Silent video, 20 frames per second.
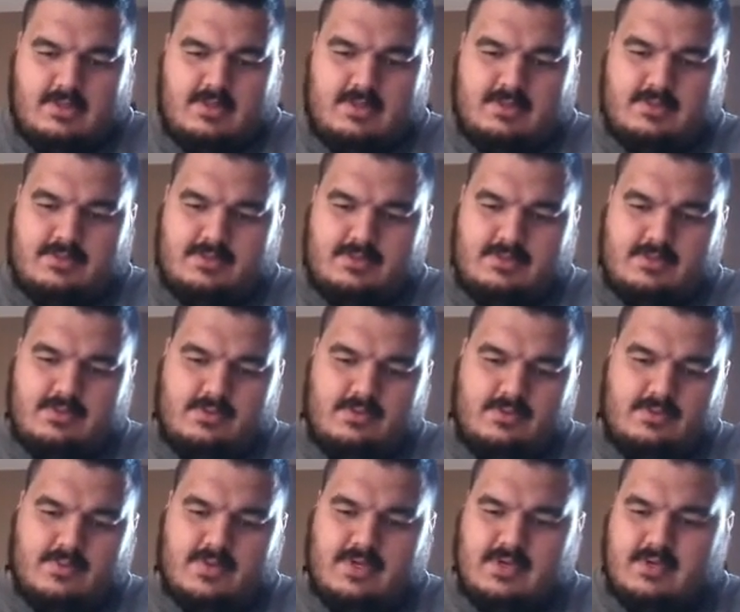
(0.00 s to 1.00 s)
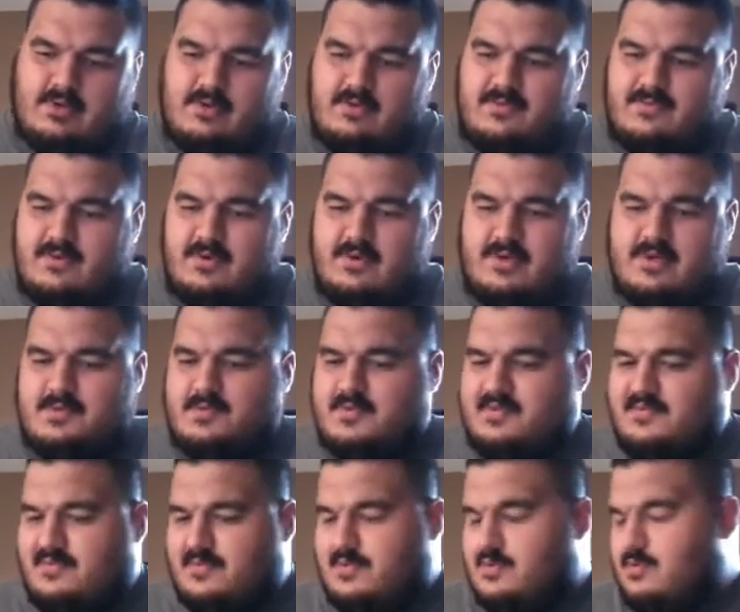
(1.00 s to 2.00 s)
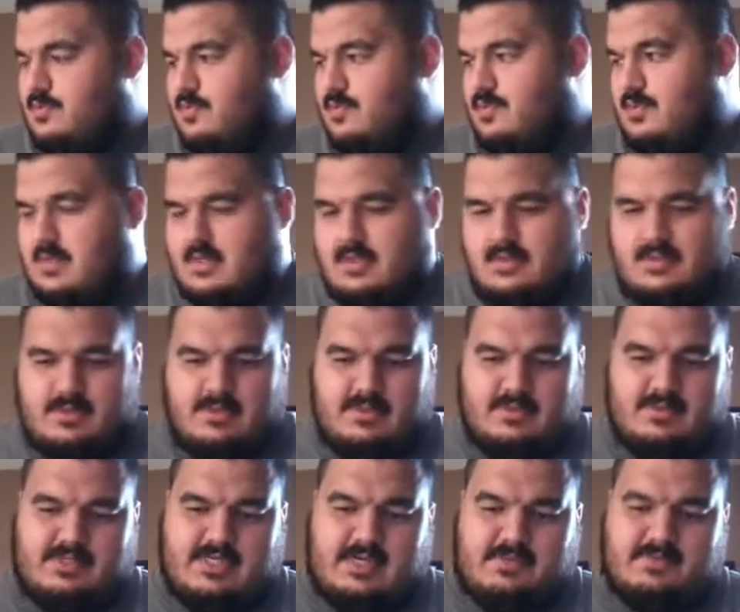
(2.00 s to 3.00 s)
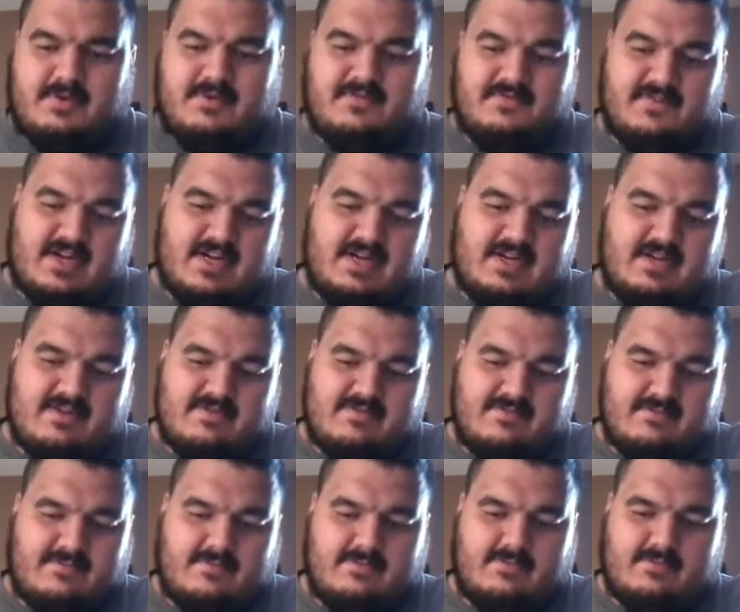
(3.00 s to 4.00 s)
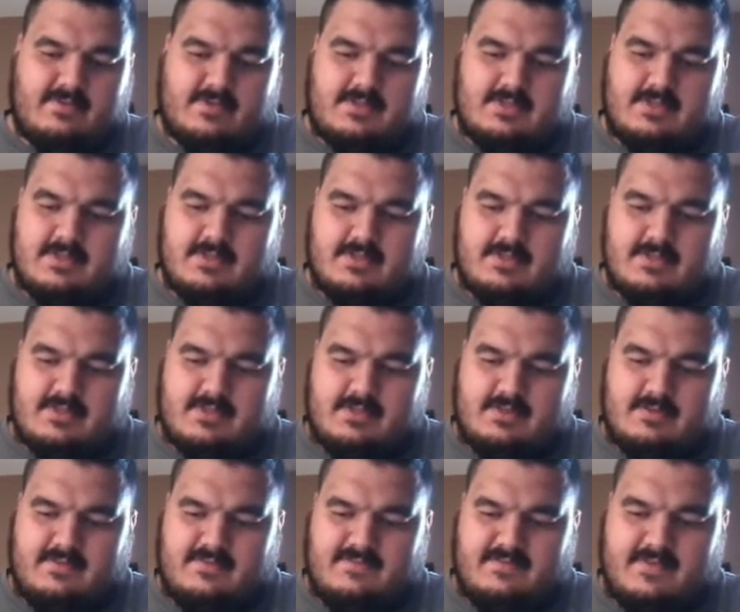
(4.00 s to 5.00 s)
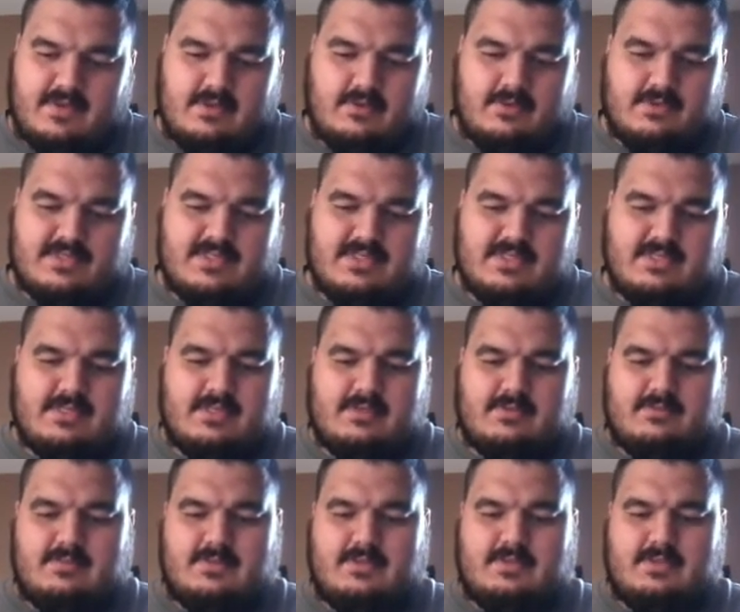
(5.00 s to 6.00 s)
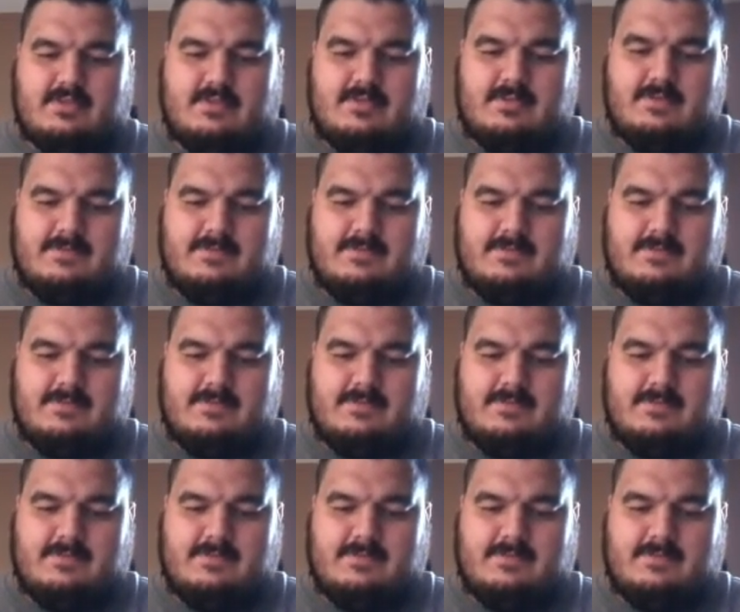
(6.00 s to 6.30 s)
is to read over and review chapter 5, which is vehicle systems.